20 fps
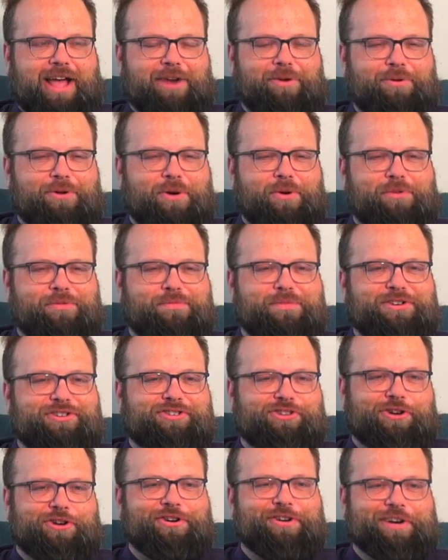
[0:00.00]
I don't know if
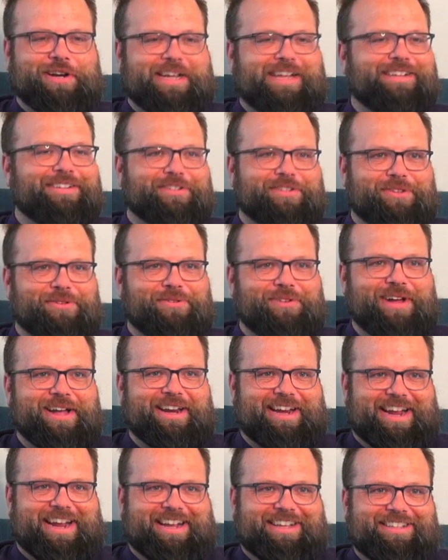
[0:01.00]
maturity is the
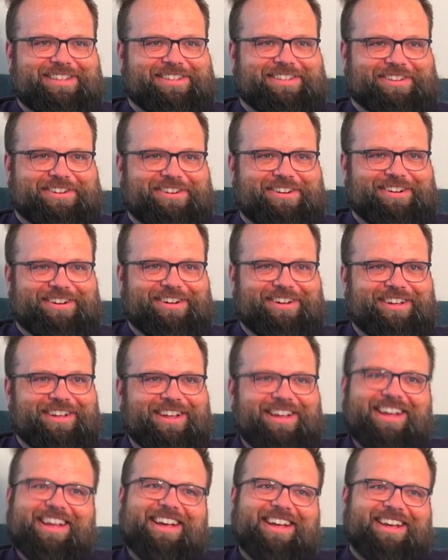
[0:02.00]
right answer.
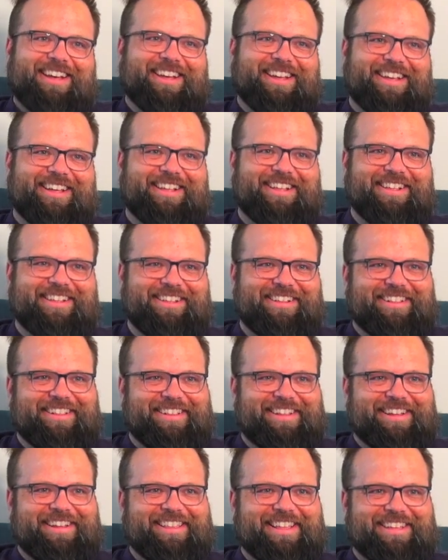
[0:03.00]

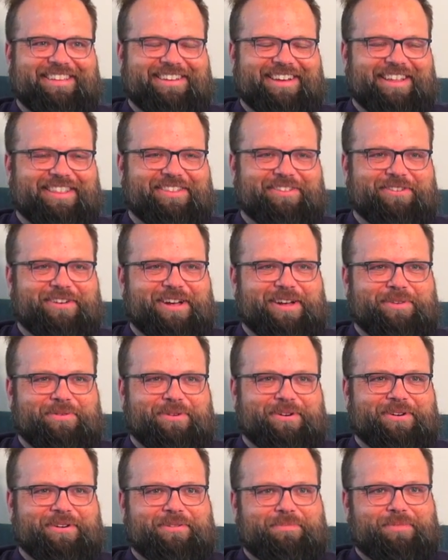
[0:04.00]
Like, that's not the right
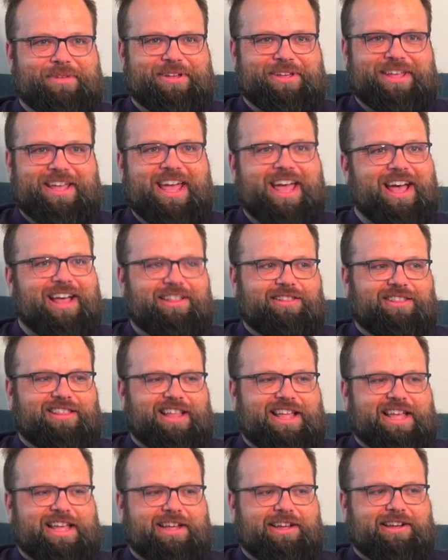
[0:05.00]
word. But yeah,
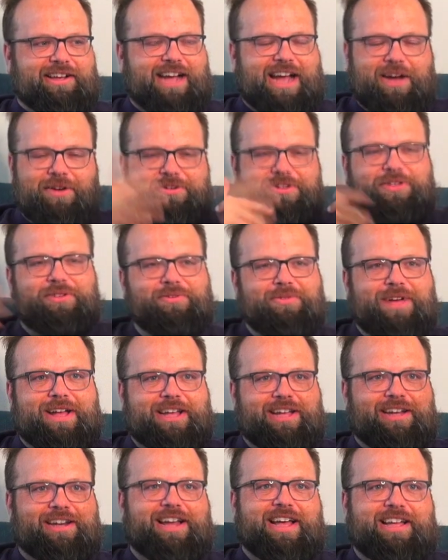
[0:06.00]
like, how do you
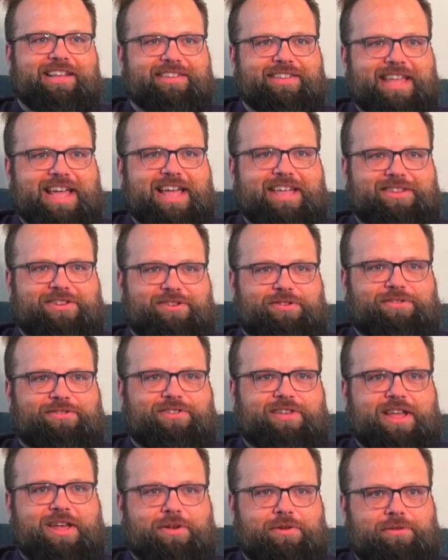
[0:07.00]
recognize that in
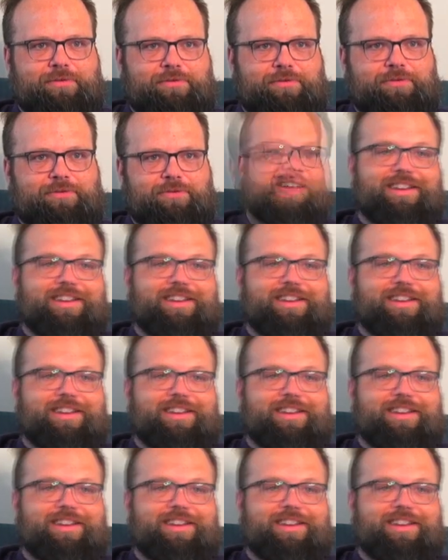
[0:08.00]
yourself?